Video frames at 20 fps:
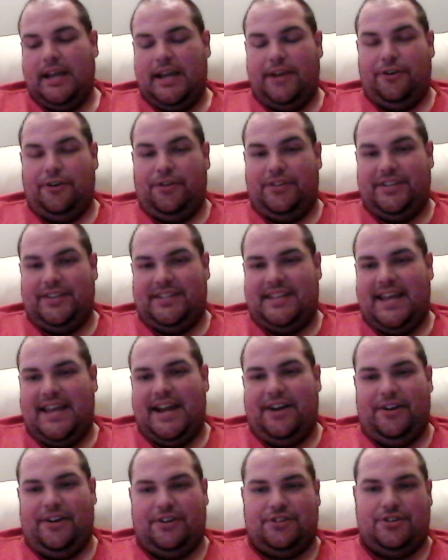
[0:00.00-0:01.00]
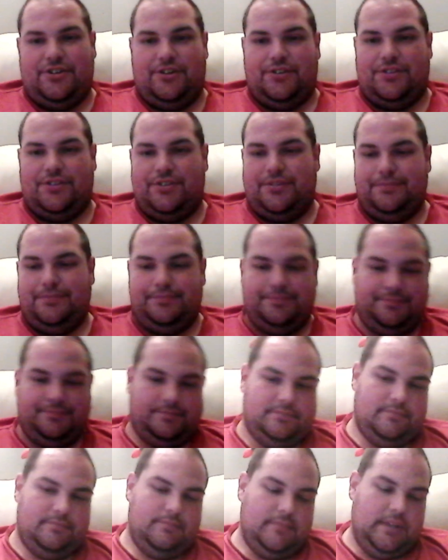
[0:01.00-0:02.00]
and all these characters.
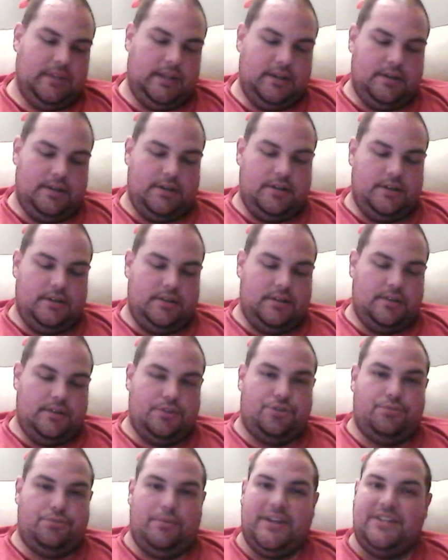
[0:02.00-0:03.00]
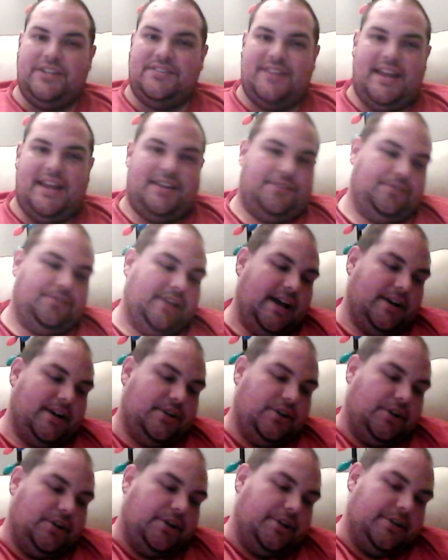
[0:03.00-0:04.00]
3 cents for
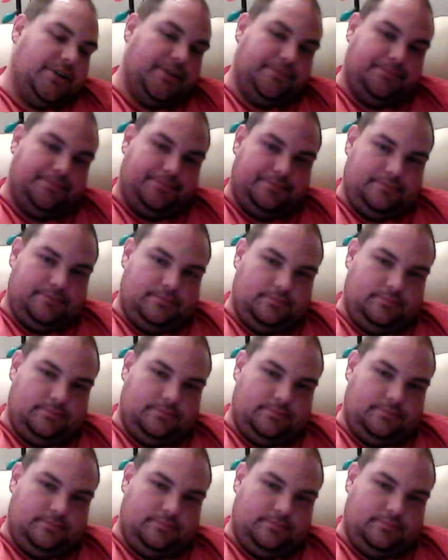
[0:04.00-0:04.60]
that card.